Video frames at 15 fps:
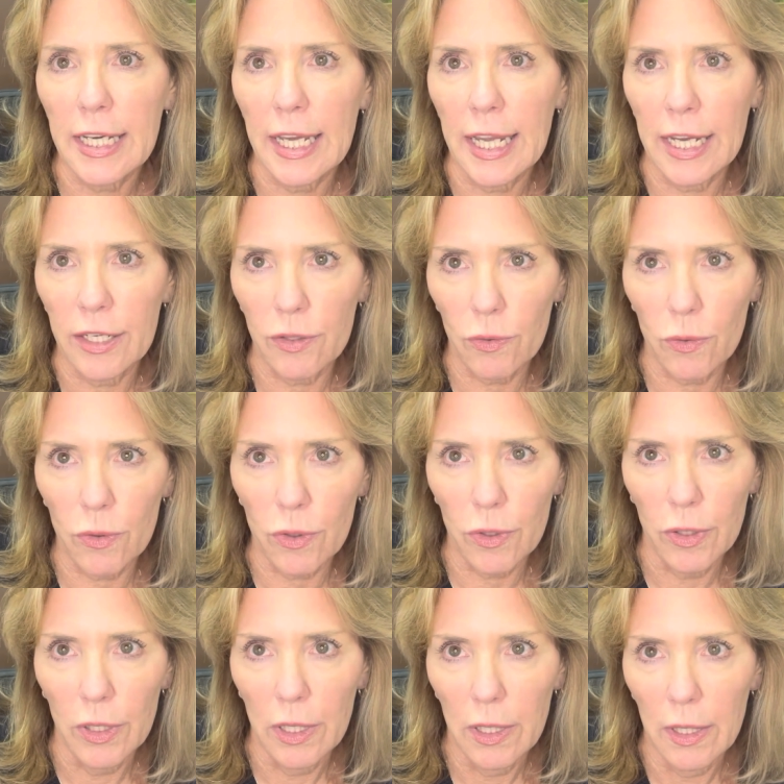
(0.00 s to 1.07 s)
and
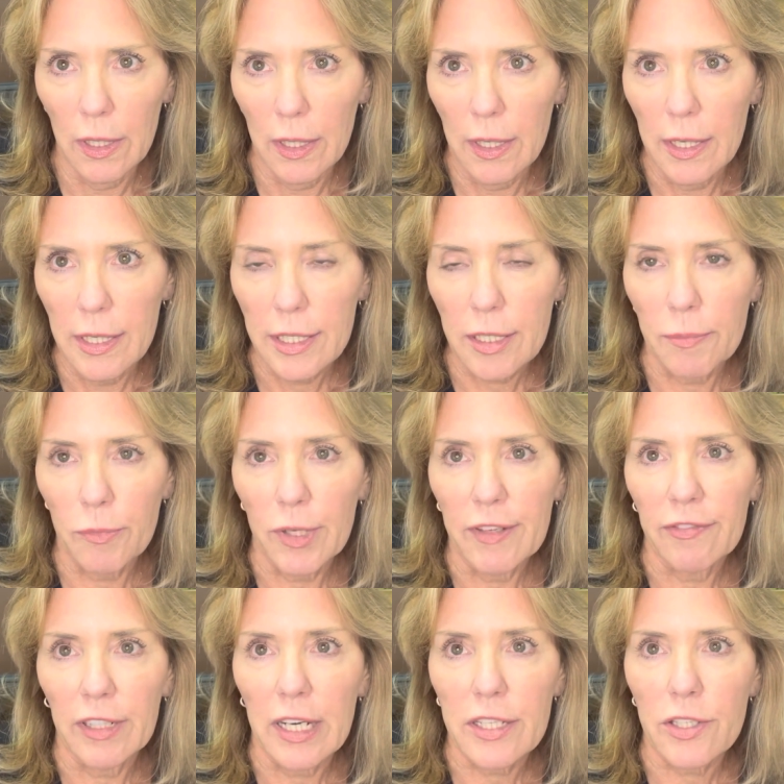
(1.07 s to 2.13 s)
or some
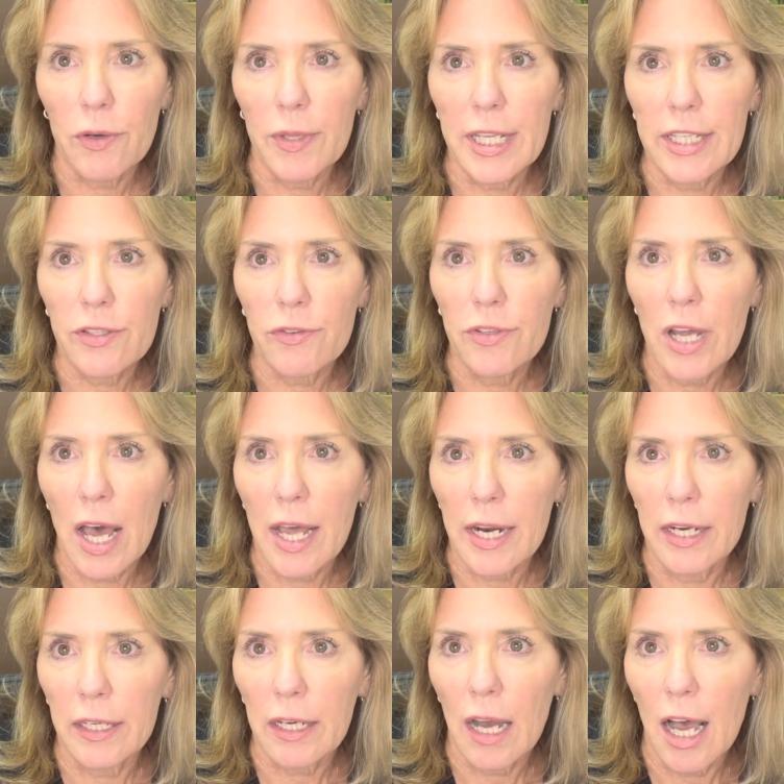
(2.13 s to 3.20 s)
reflux. So these are not
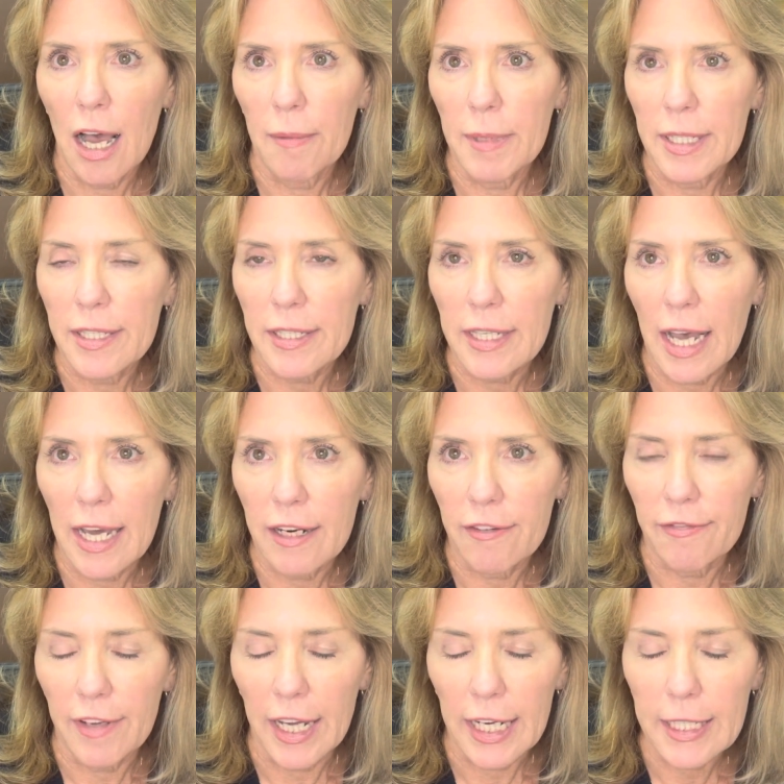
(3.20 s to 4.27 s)
uncommon side
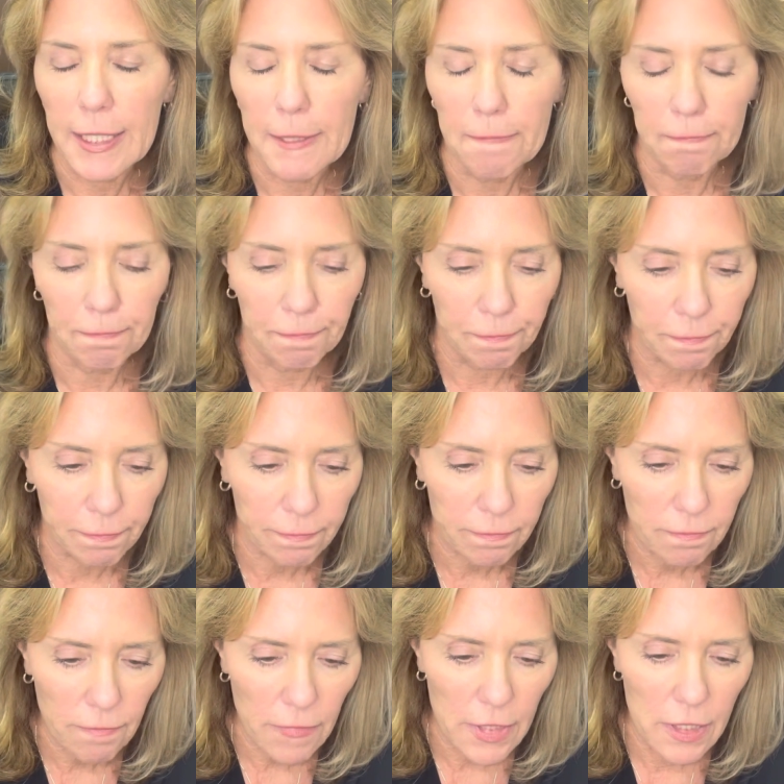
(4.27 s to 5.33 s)
effects.
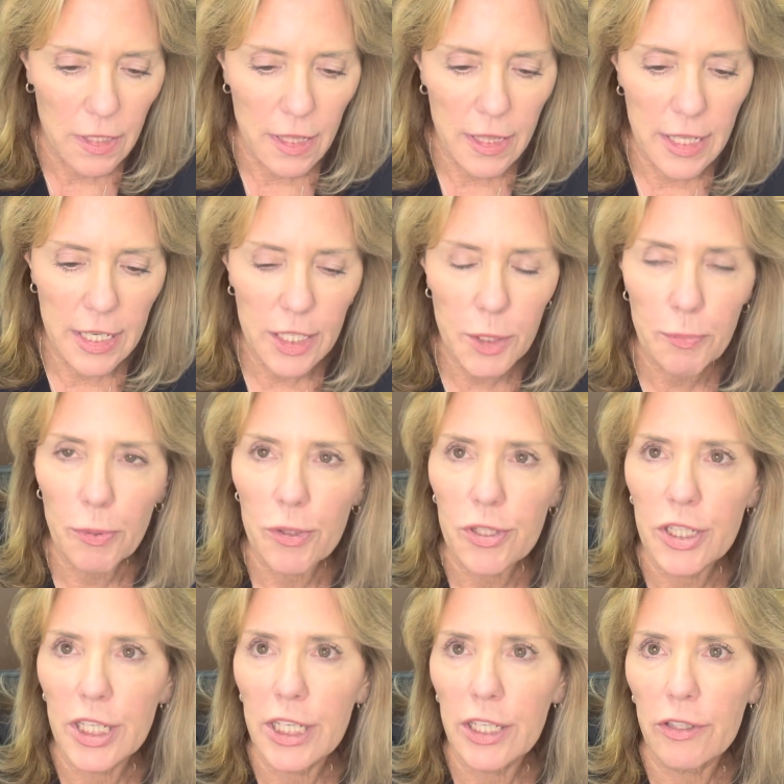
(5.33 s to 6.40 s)
This
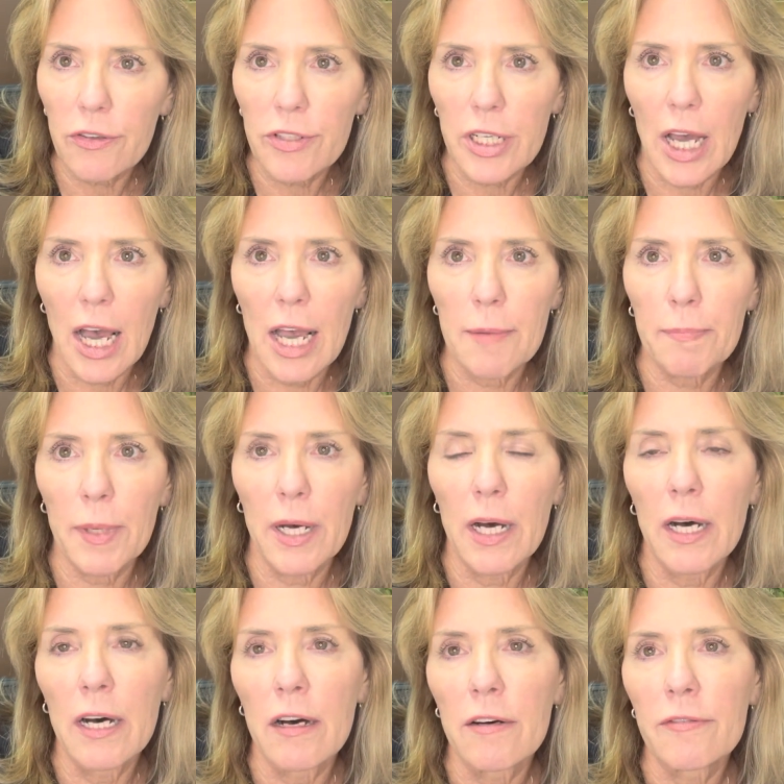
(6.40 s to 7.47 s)
particular type
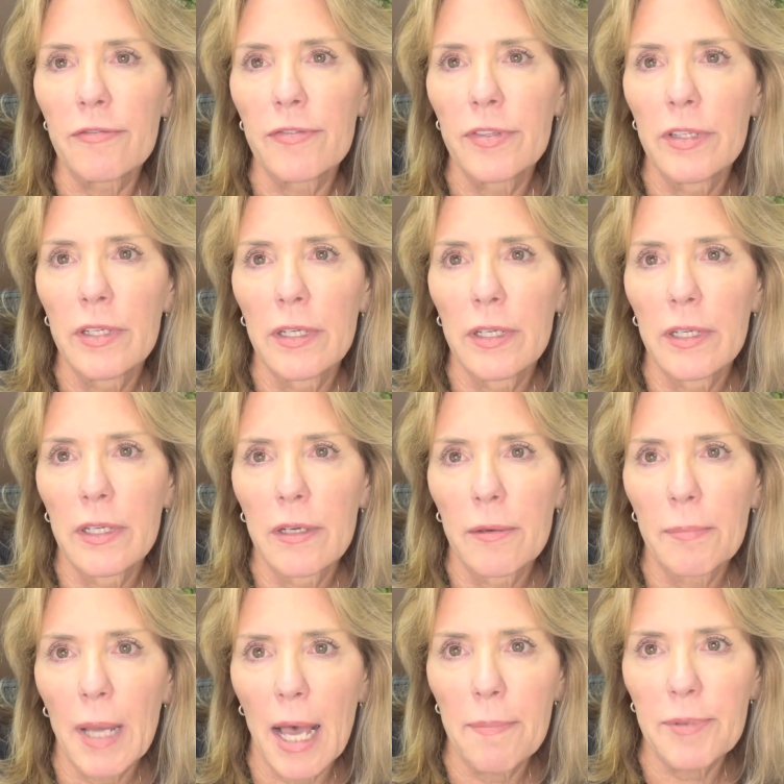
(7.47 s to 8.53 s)
of
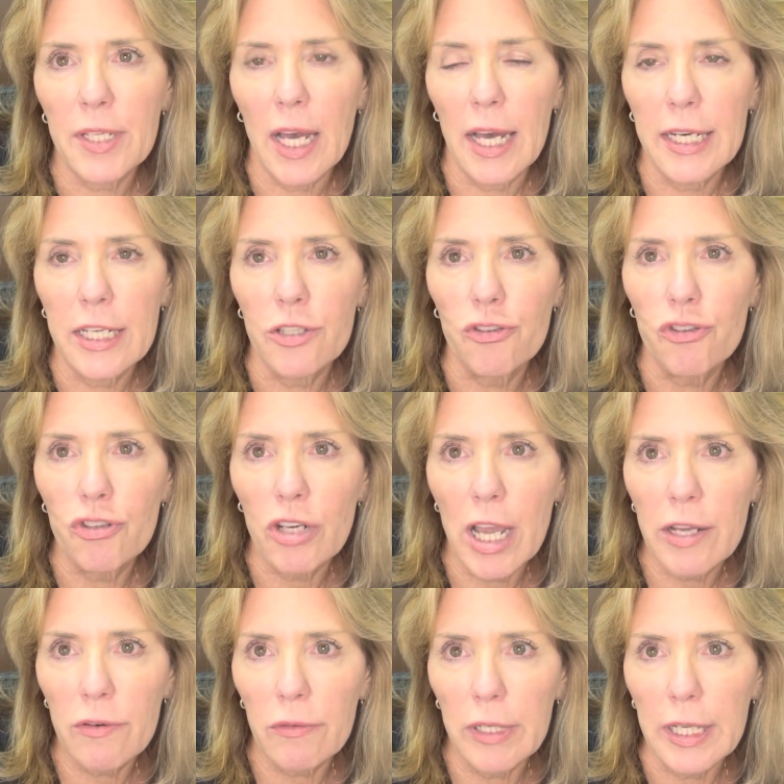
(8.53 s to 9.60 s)
peptide is
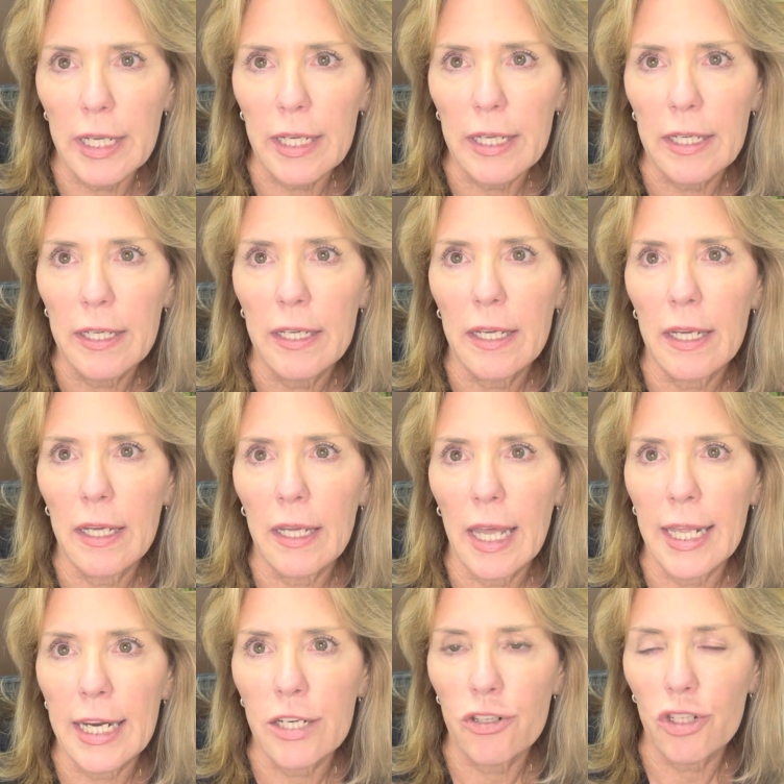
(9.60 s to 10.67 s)
generally
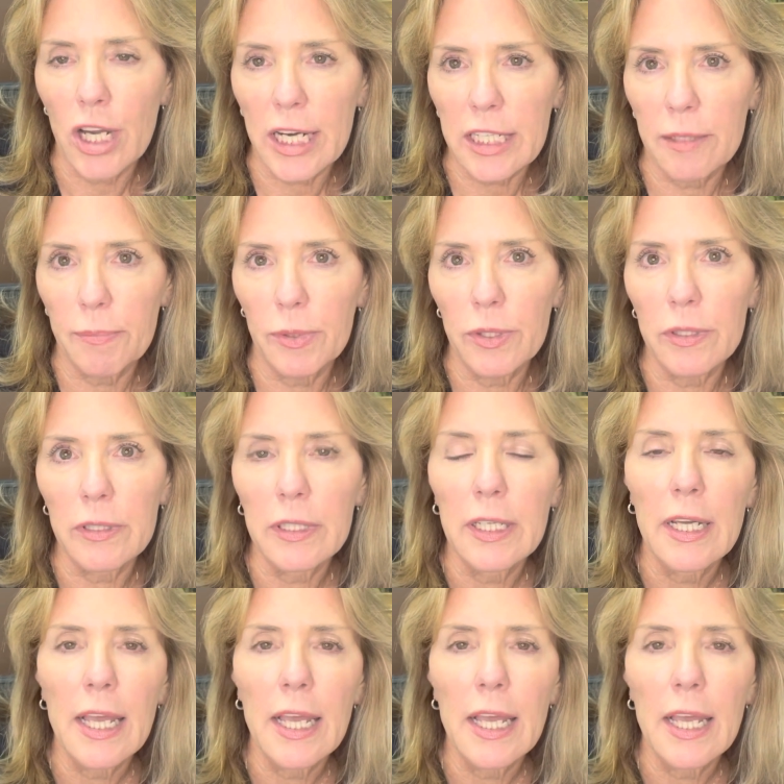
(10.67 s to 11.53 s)
an injectable,